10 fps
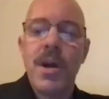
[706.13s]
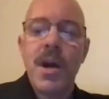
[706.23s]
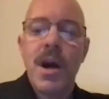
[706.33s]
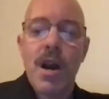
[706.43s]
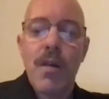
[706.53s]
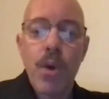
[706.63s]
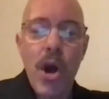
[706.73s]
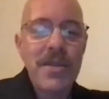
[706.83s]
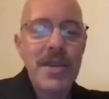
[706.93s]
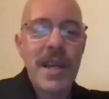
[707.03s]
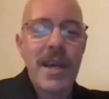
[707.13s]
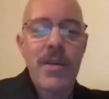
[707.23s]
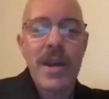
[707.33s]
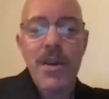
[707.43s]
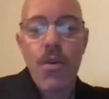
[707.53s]
are brought
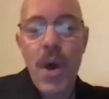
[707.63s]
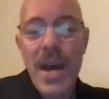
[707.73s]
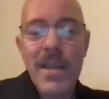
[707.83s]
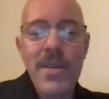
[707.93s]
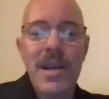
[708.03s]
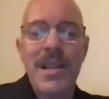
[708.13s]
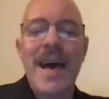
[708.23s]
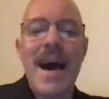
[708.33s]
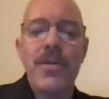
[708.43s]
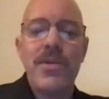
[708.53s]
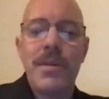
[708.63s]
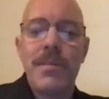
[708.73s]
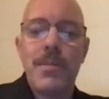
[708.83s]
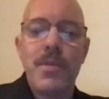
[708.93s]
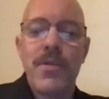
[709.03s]
together in a way that allows them
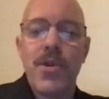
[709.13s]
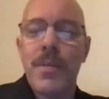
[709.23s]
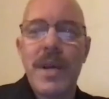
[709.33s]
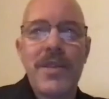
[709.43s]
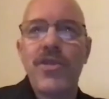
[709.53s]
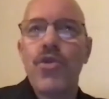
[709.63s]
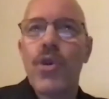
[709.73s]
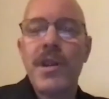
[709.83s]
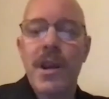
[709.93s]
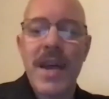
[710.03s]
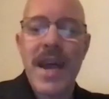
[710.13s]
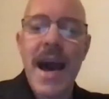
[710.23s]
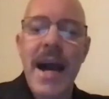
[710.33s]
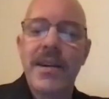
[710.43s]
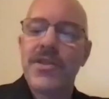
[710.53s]
to perform extraordinary
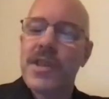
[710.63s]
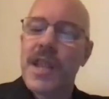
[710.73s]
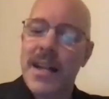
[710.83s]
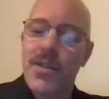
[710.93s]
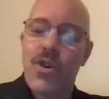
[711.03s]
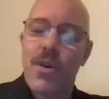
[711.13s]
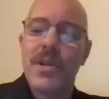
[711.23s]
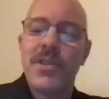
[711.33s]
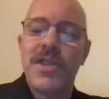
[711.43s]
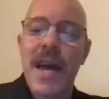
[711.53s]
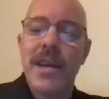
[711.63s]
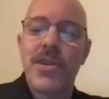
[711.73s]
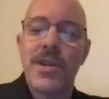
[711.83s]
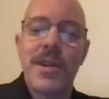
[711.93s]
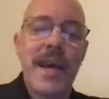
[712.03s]
acts not normally
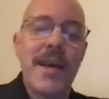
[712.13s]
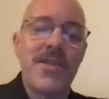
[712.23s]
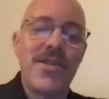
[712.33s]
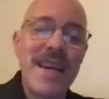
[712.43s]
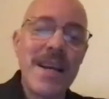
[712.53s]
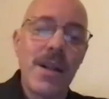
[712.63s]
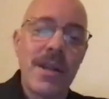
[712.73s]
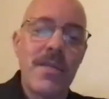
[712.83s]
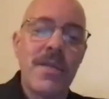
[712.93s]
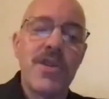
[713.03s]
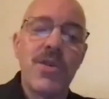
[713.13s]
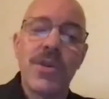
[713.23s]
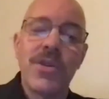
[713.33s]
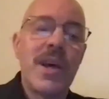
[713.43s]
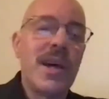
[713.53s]
sanctioned as single
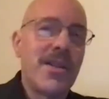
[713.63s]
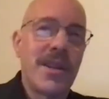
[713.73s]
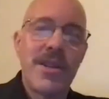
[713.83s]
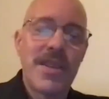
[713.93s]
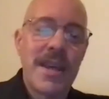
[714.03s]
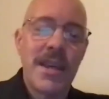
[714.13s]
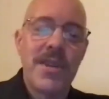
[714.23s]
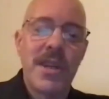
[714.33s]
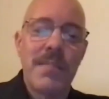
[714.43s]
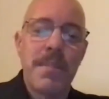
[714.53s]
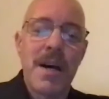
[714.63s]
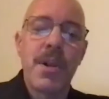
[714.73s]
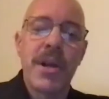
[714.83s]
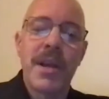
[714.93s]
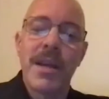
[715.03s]
individuals, such as kissing in
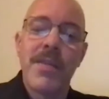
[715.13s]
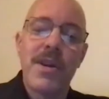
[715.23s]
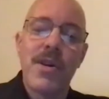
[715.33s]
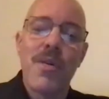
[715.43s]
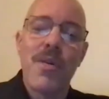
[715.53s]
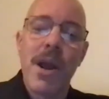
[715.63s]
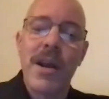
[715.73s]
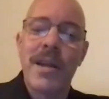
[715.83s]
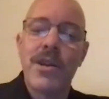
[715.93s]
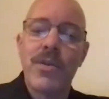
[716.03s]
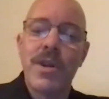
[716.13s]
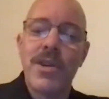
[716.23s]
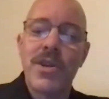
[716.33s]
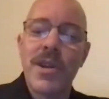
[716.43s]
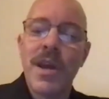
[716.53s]
public in the Euro-American
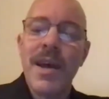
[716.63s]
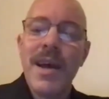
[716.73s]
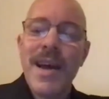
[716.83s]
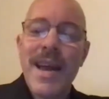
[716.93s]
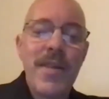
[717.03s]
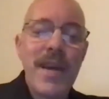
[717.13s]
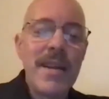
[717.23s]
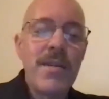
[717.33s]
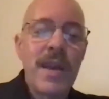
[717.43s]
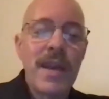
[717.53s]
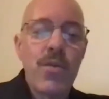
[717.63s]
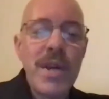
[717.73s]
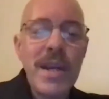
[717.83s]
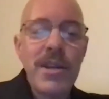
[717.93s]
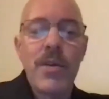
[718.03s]
tradition, and then they
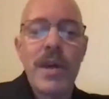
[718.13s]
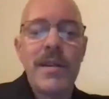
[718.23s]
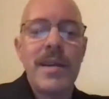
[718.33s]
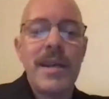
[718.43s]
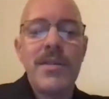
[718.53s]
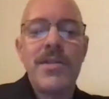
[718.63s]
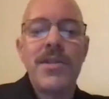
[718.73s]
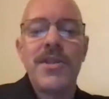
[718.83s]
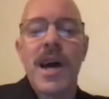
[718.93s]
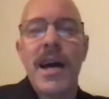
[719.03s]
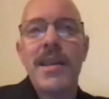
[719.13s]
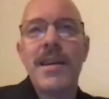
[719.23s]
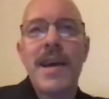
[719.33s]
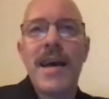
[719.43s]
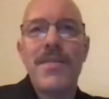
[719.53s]
reintegrate into
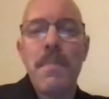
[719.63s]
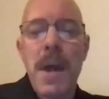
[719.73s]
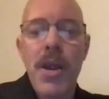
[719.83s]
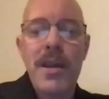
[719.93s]
society as married